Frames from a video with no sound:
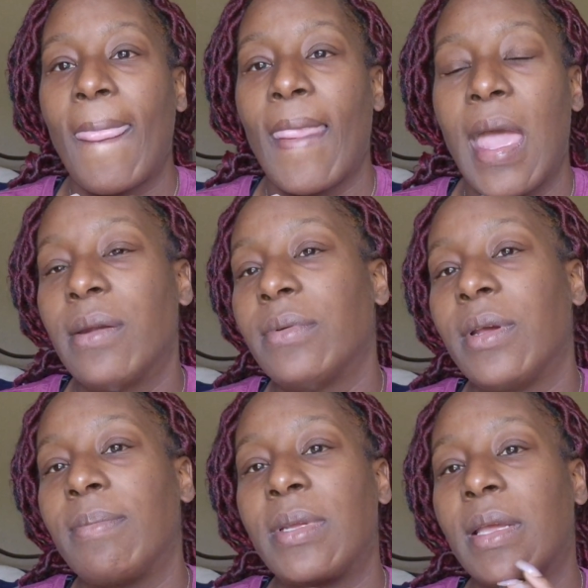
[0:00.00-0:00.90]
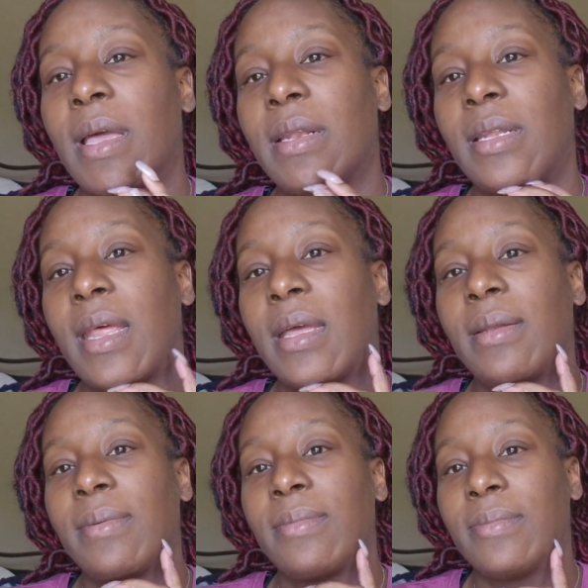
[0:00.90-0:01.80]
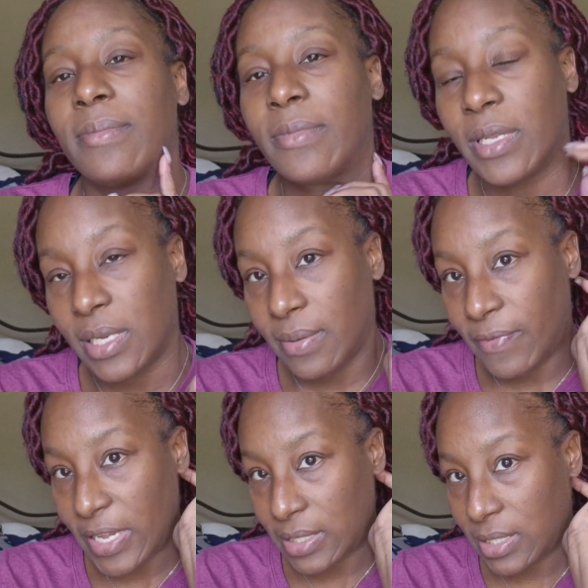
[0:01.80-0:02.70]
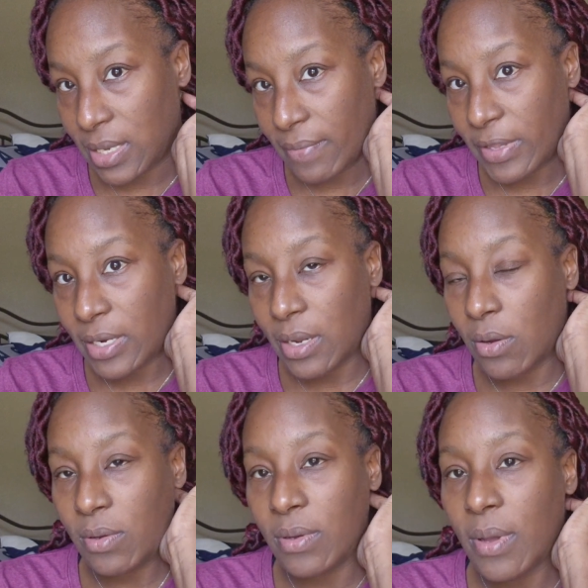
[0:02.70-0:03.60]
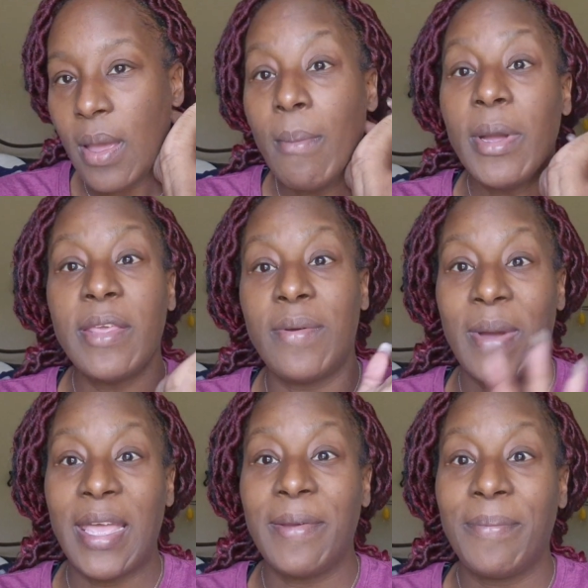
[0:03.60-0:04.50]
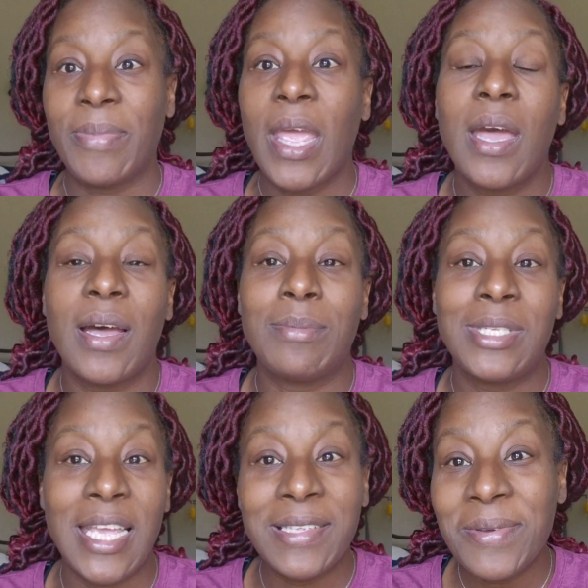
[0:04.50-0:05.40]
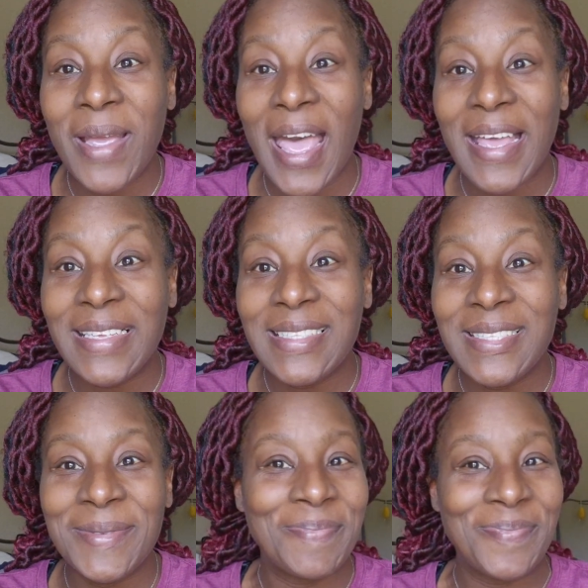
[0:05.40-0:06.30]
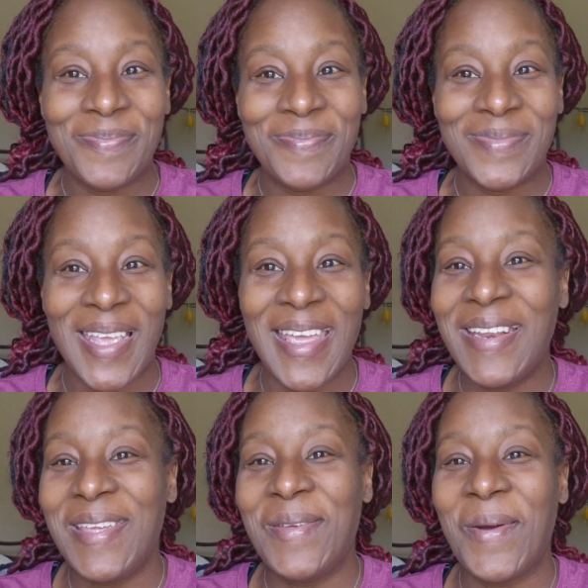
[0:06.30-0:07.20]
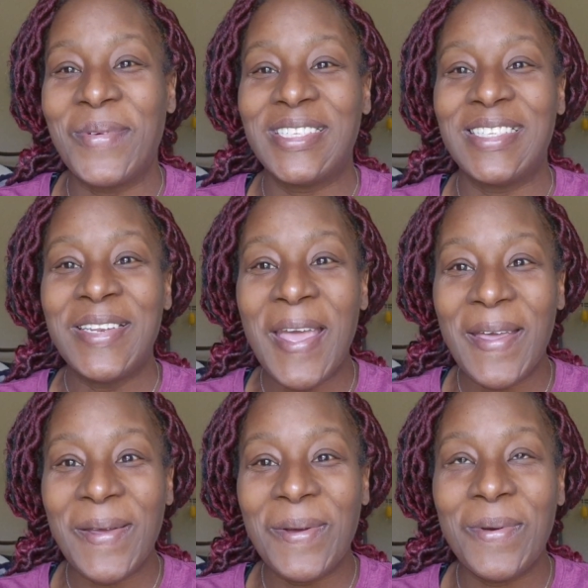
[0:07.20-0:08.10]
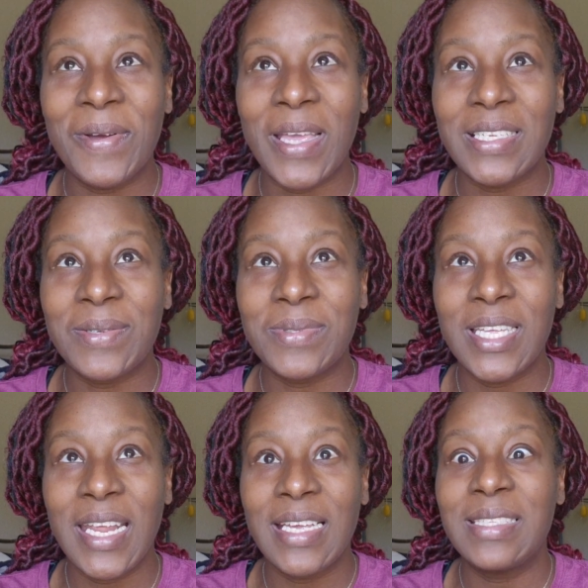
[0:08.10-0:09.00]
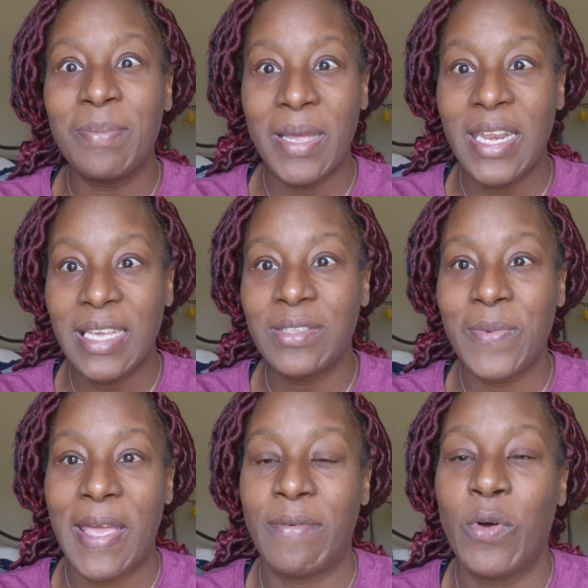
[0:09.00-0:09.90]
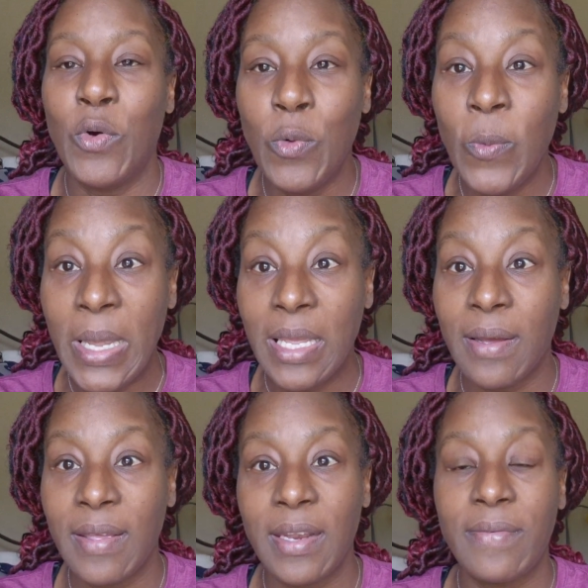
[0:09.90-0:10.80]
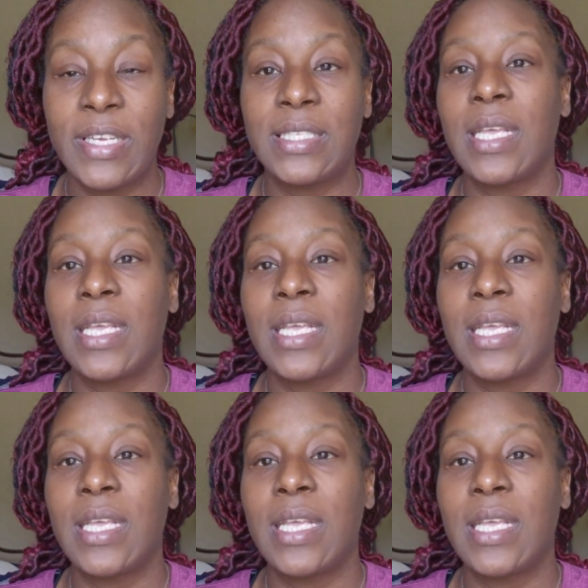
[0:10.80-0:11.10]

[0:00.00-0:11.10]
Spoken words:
I don't know. I'm kind of not really fancy of it all. But either way, stay tuned, guys. And then you always know. Okay, so today is Monday, so we have a whole week ahead of us.